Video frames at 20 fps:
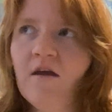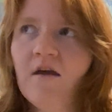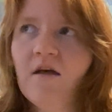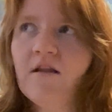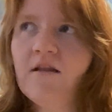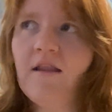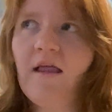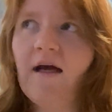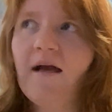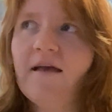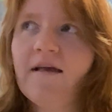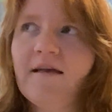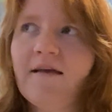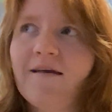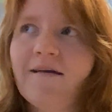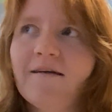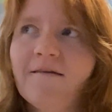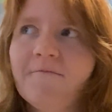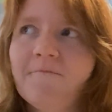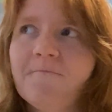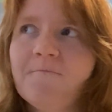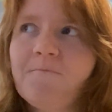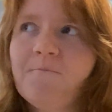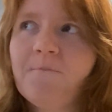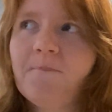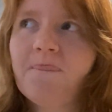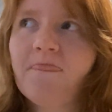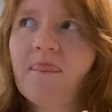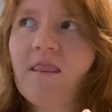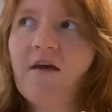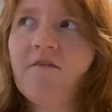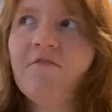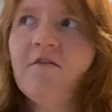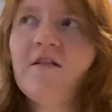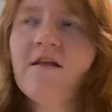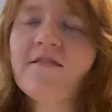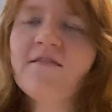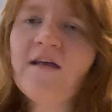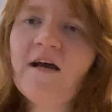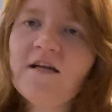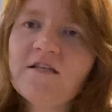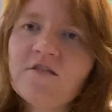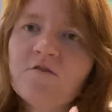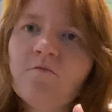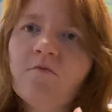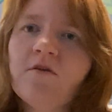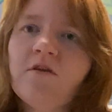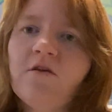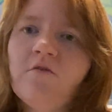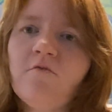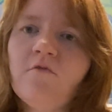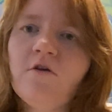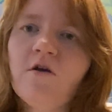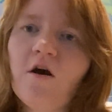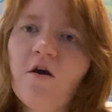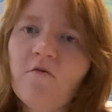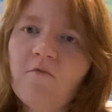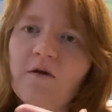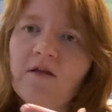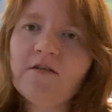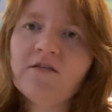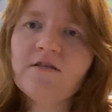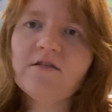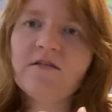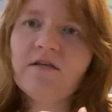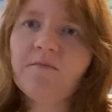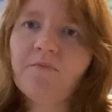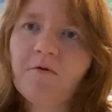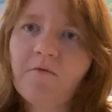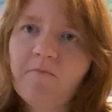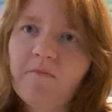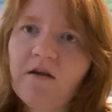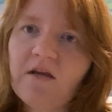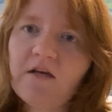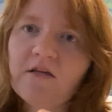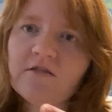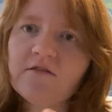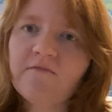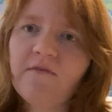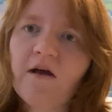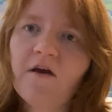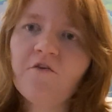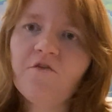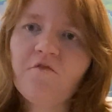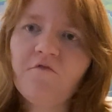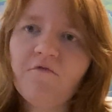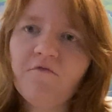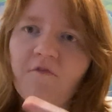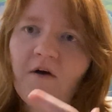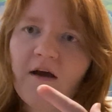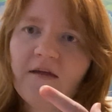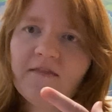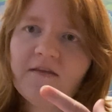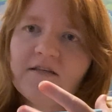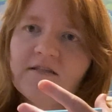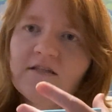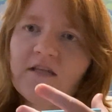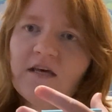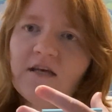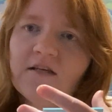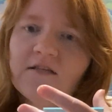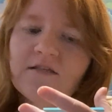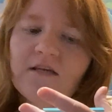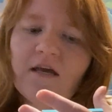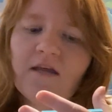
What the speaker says: Like, I feel like that's when you go into deeper meanings of how you find these things.